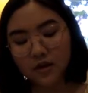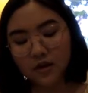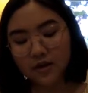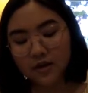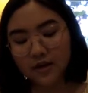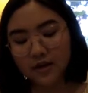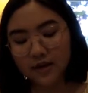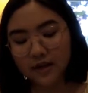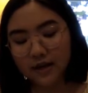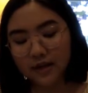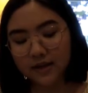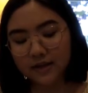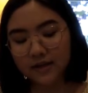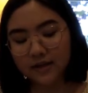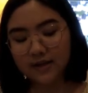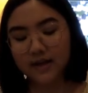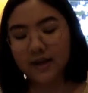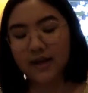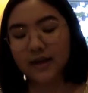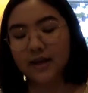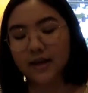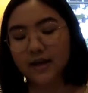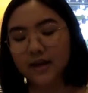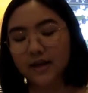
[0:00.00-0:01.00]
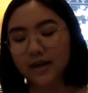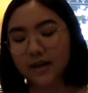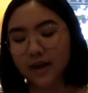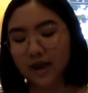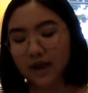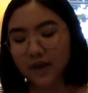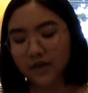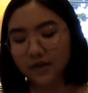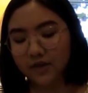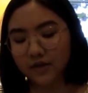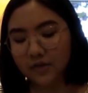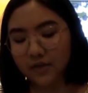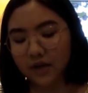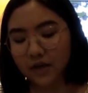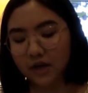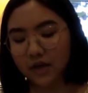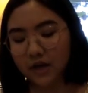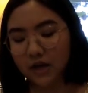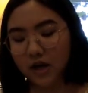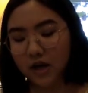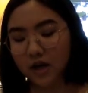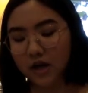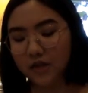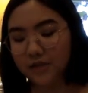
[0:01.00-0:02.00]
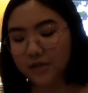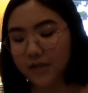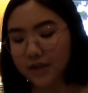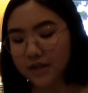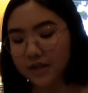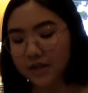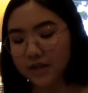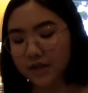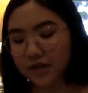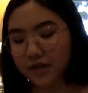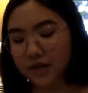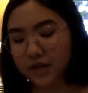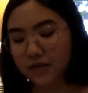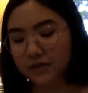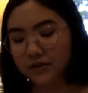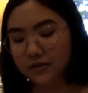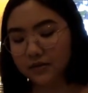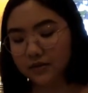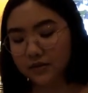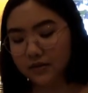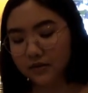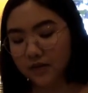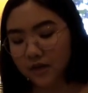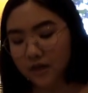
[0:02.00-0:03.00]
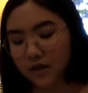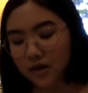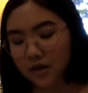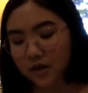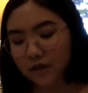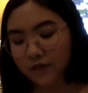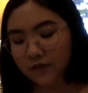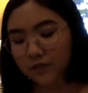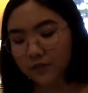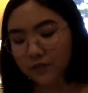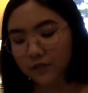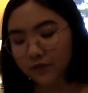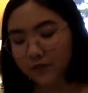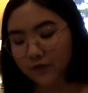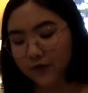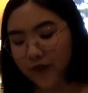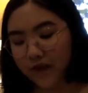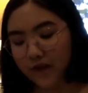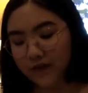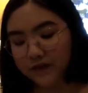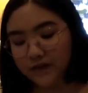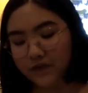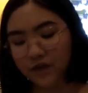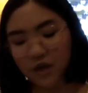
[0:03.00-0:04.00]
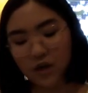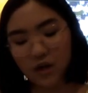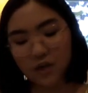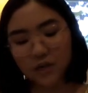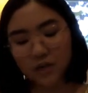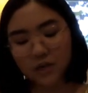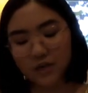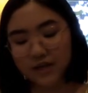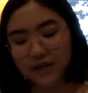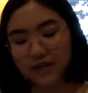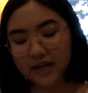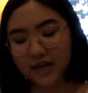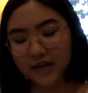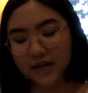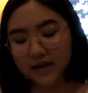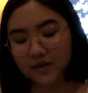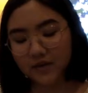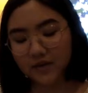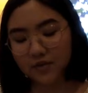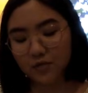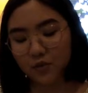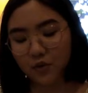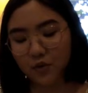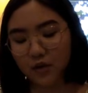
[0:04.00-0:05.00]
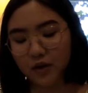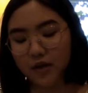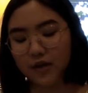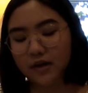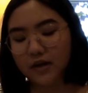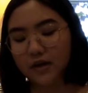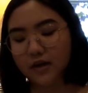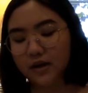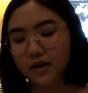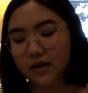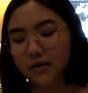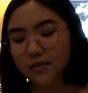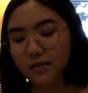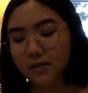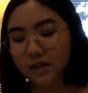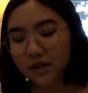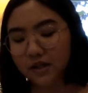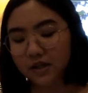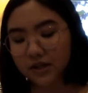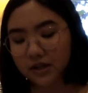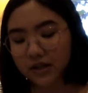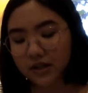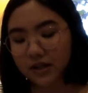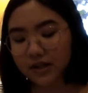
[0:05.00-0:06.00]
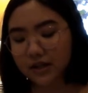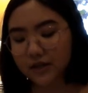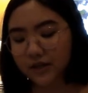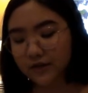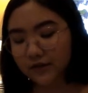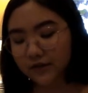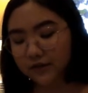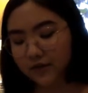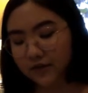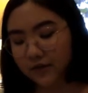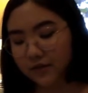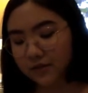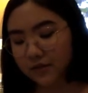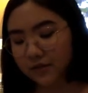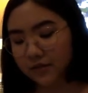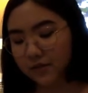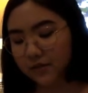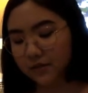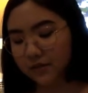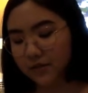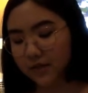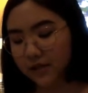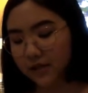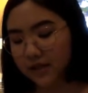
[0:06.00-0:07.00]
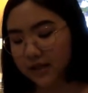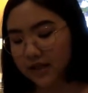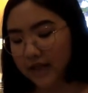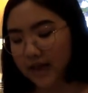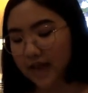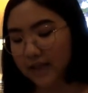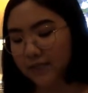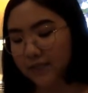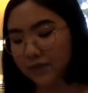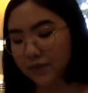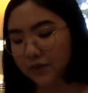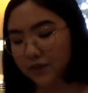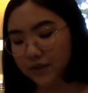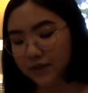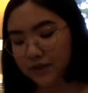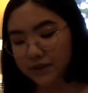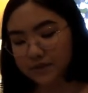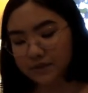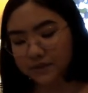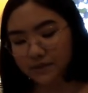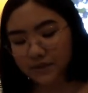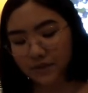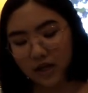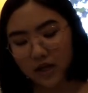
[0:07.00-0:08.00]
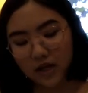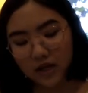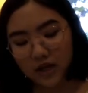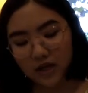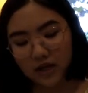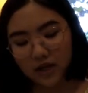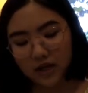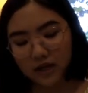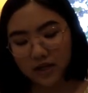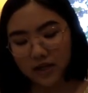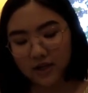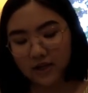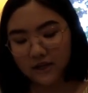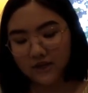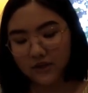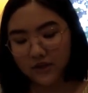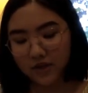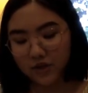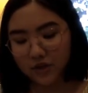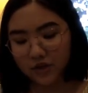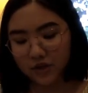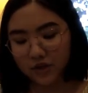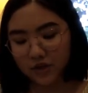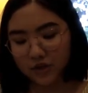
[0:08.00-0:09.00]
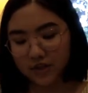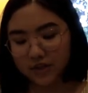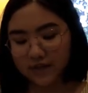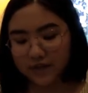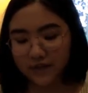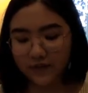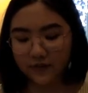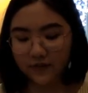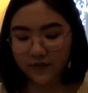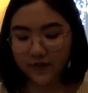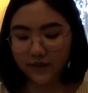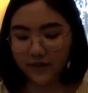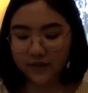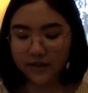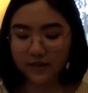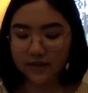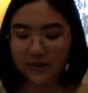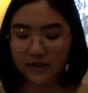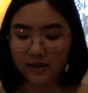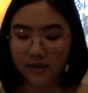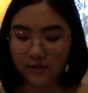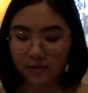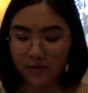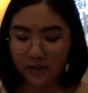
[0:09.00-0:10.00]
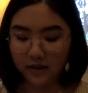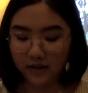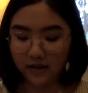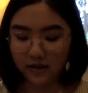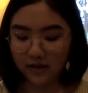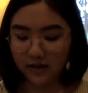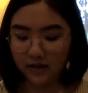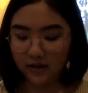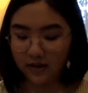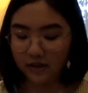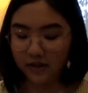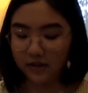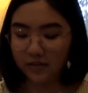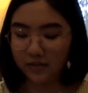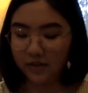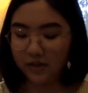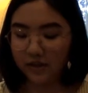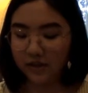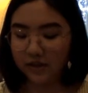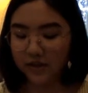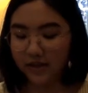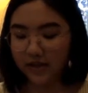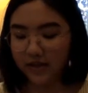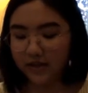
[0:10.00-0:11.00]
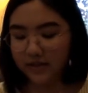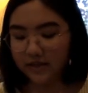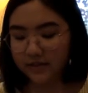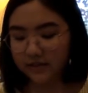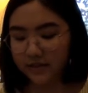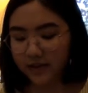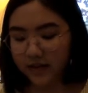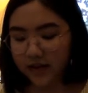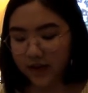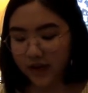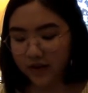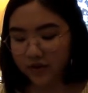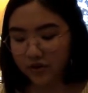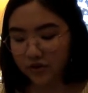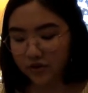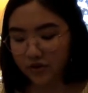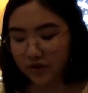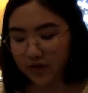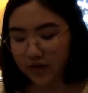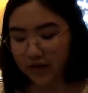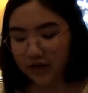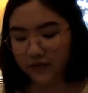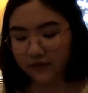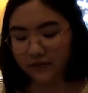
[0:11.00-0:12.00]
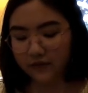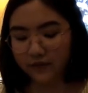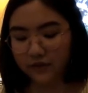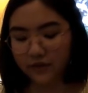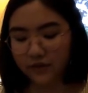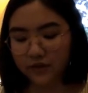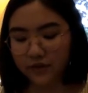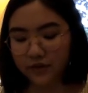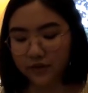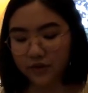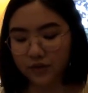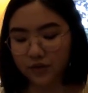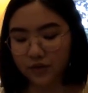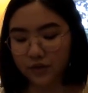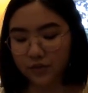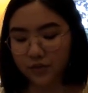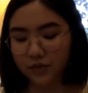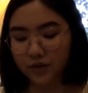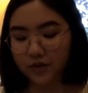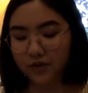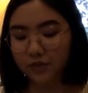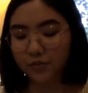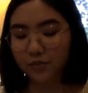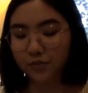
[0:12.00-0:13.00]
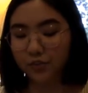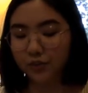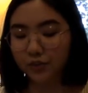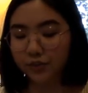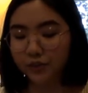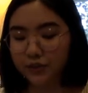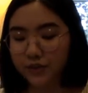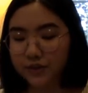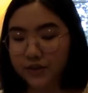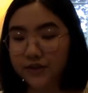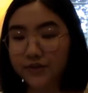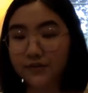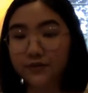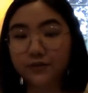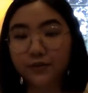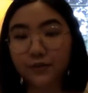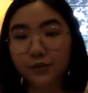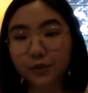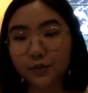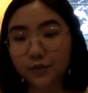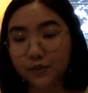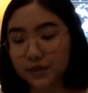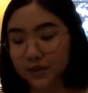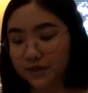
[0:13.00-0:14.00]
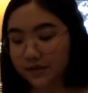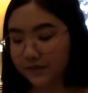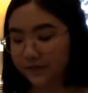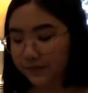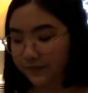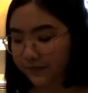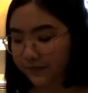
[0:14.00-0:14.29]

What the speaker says: The next day, everybody got up at dawn. From 5 to almost 8 in the morning, Amelia and her family picked apples. Even though she still felt sleepy, Amelia had to be extra careful so she wouldn't bruise the fruit.